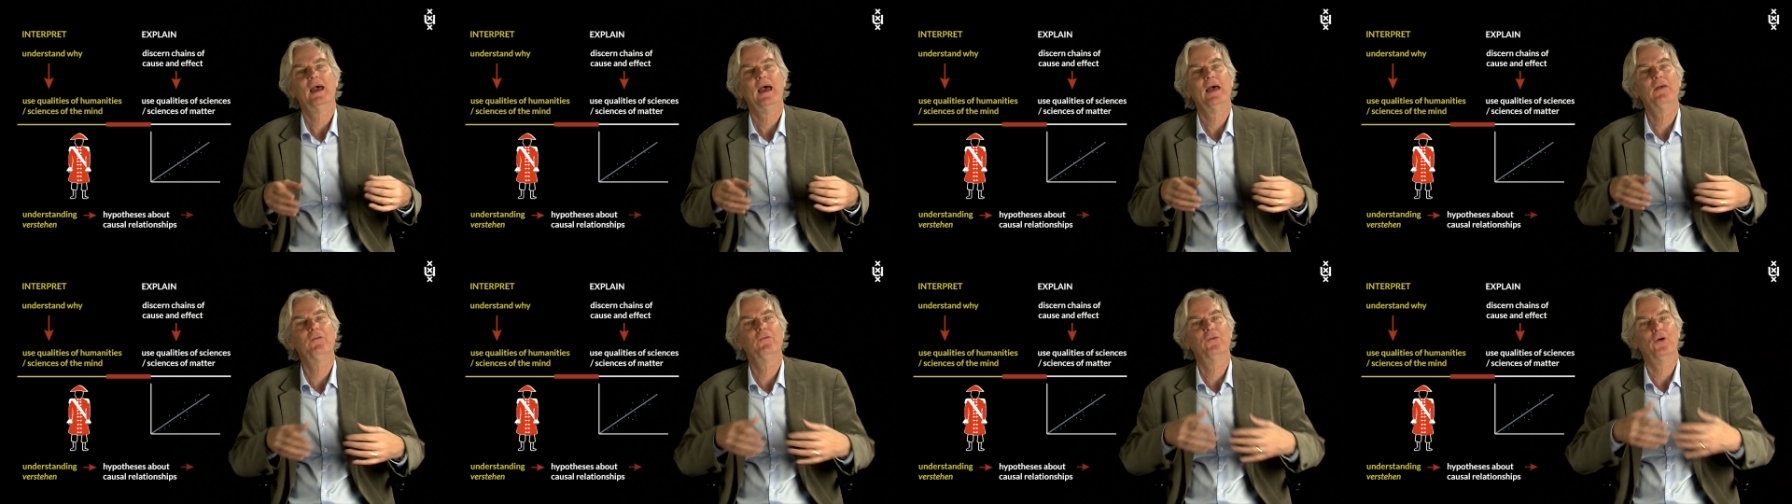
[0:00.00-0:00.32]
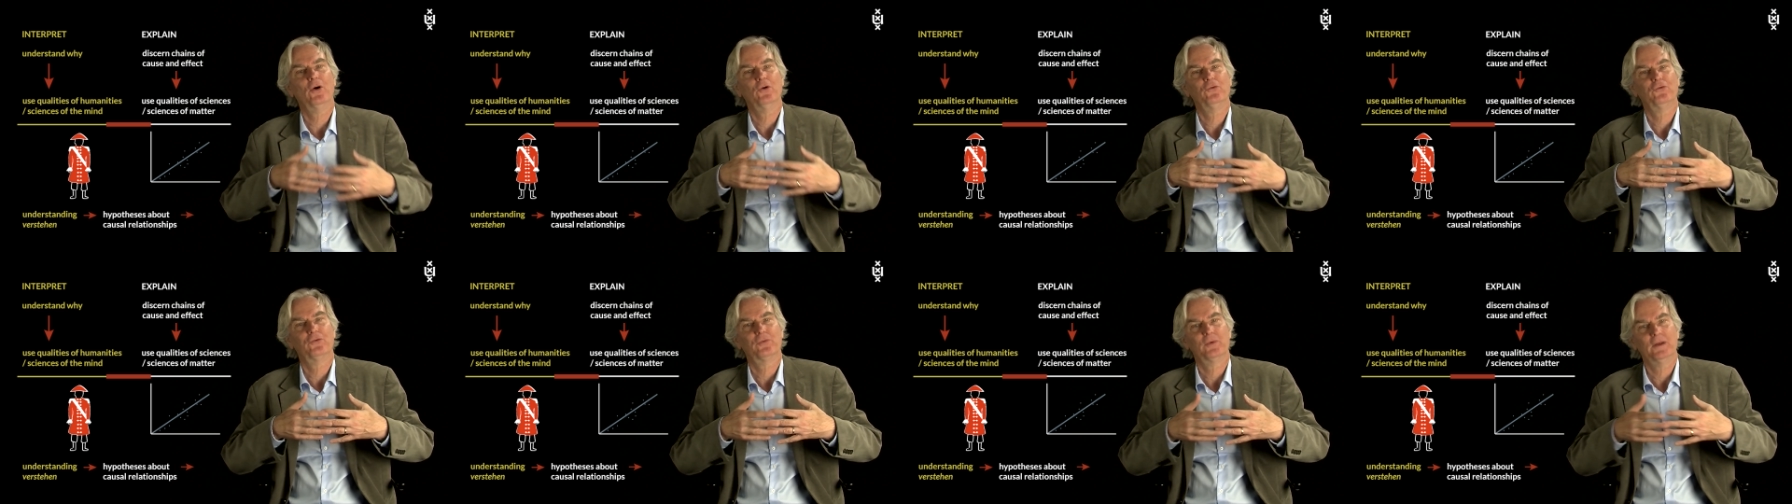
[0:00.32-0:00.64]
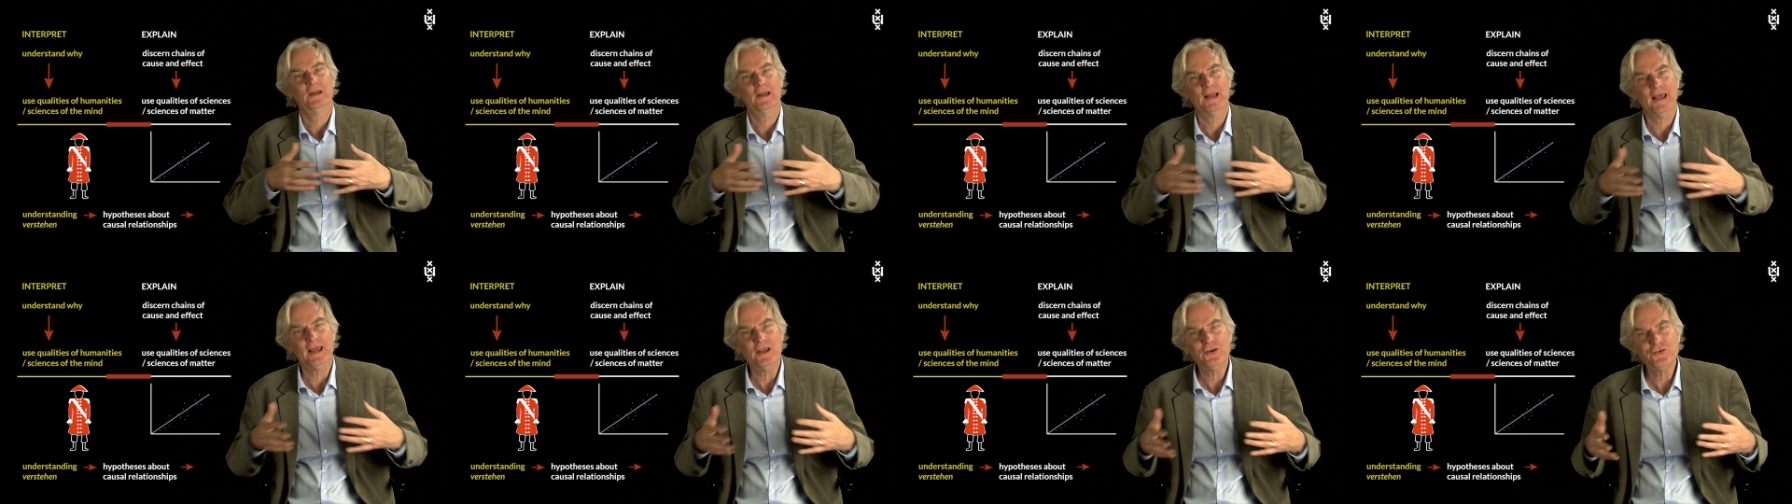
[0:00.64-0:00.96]
And those
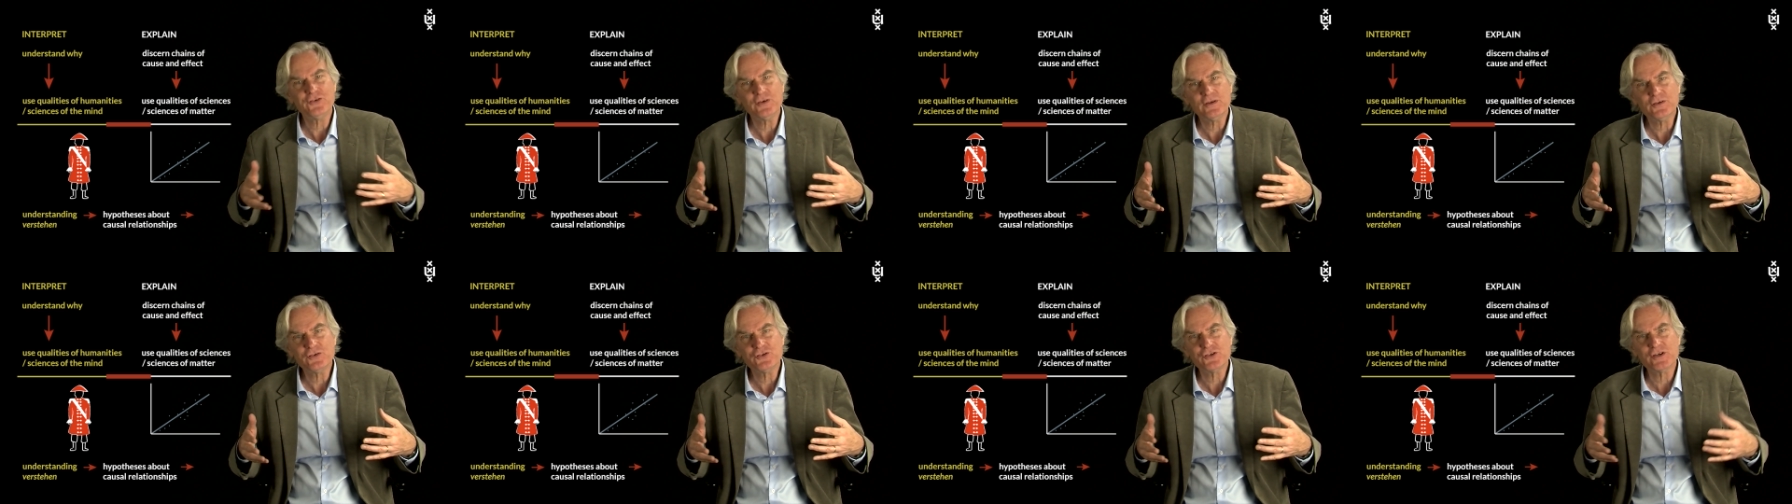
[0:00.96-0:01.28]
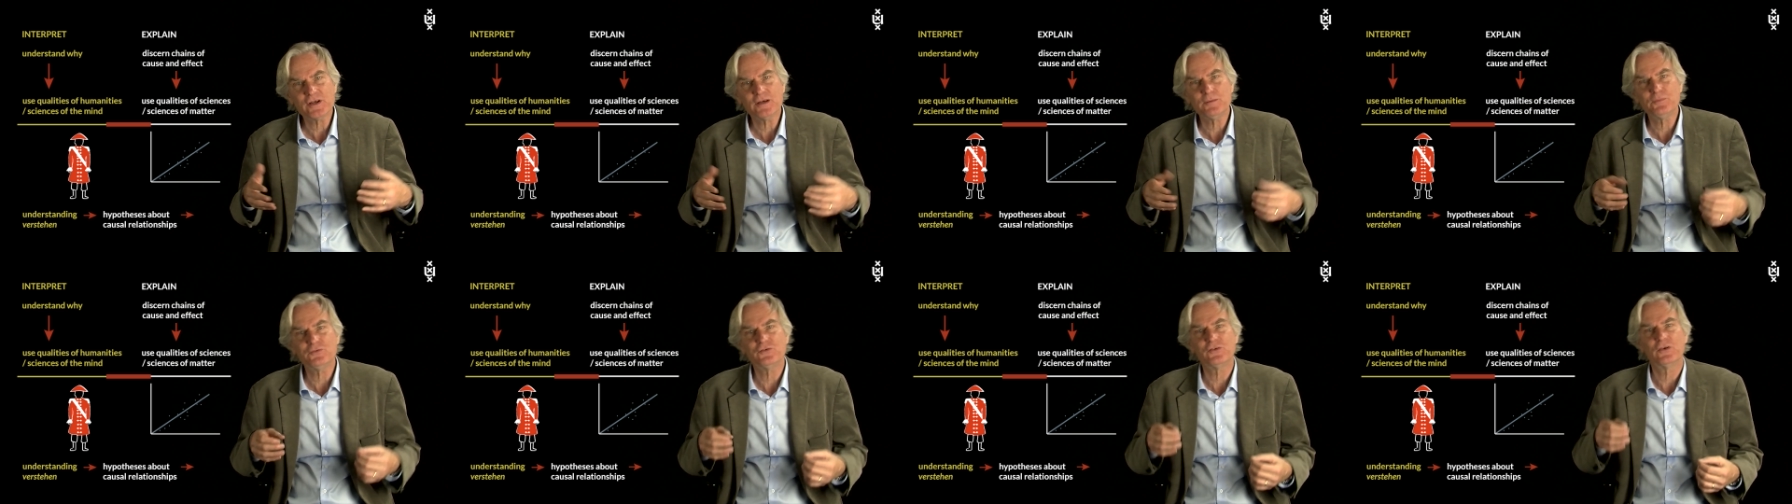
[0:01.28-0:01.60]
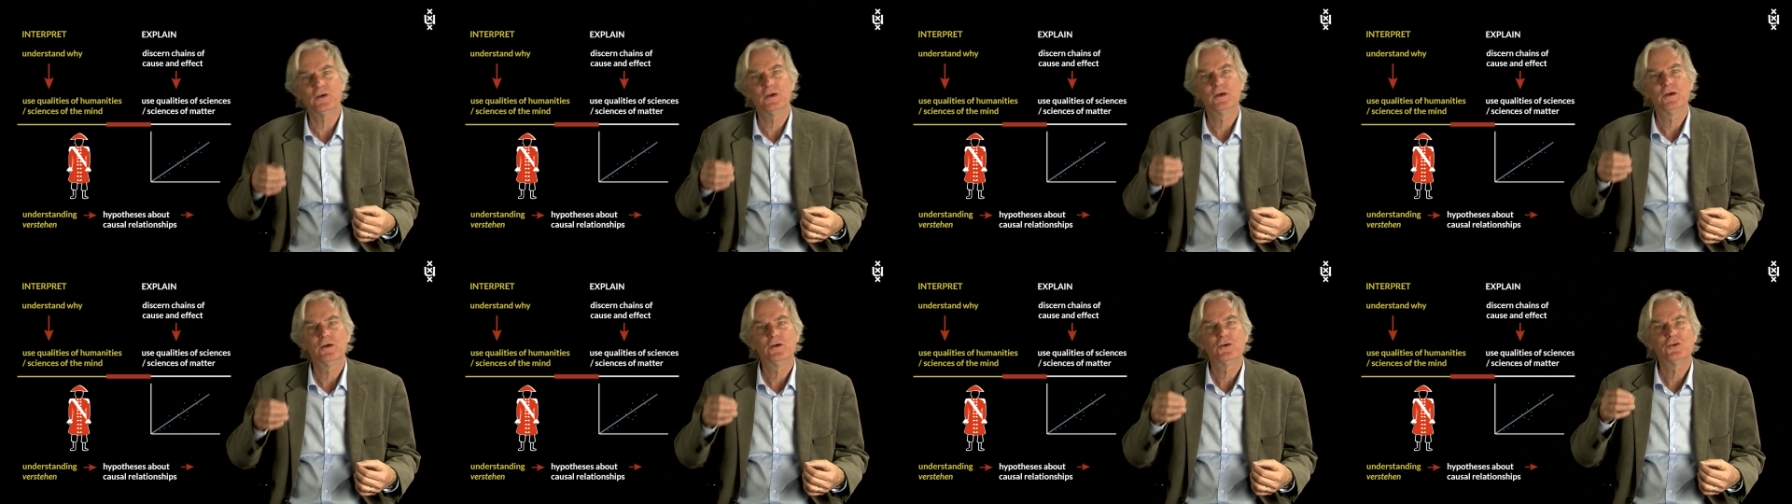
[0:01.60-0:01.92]
relationships